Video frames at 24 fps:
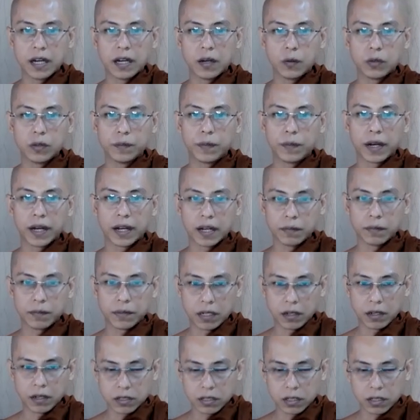Vibhaga,
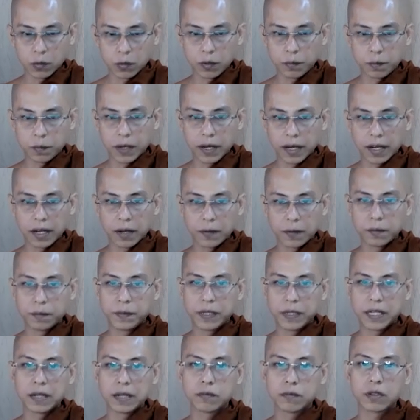because of Vibhaga
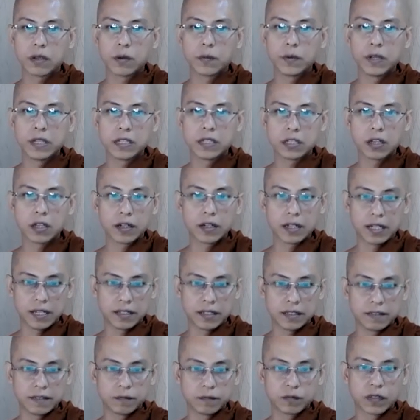becomes
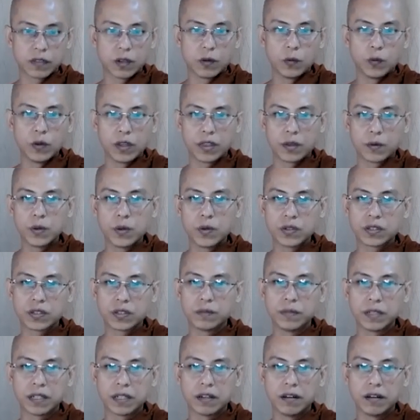resultant with roots,
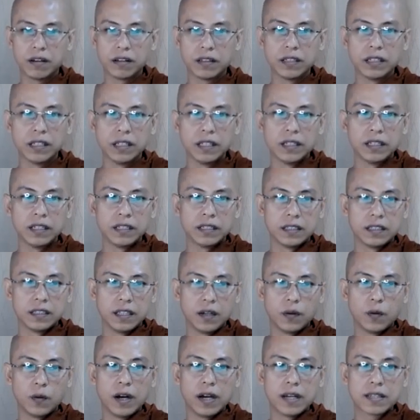because
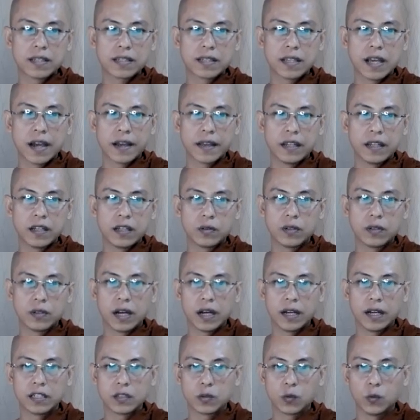the word
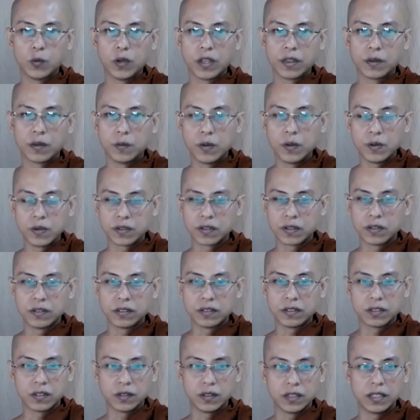Sahetuka is with roots.
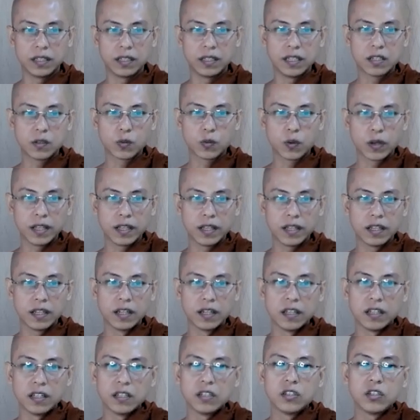So in this way,
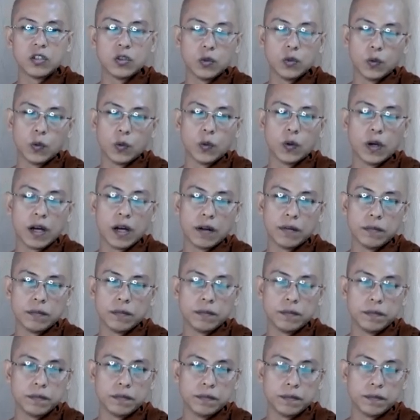you will
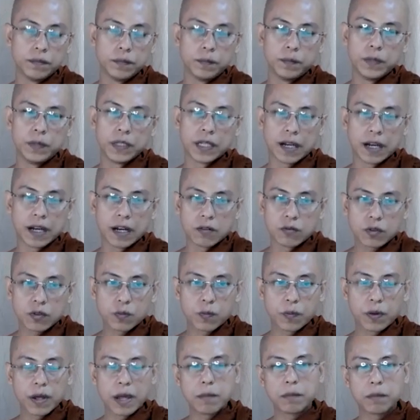become
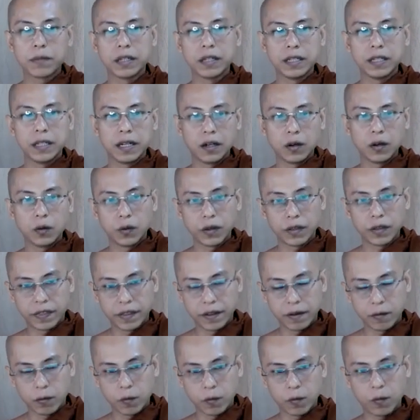familiar with
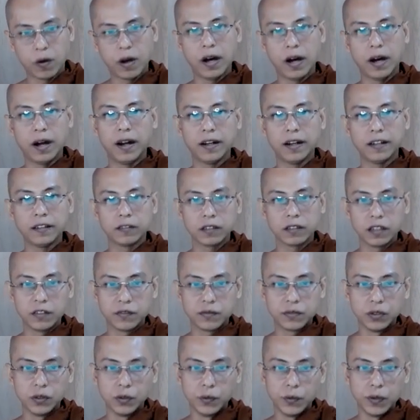the word
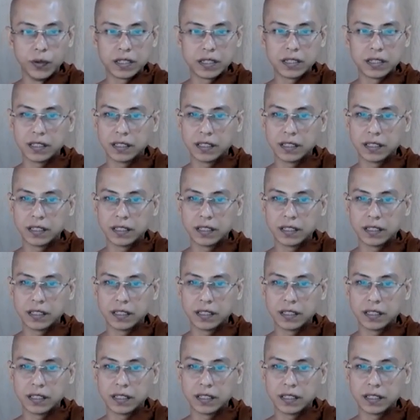if you read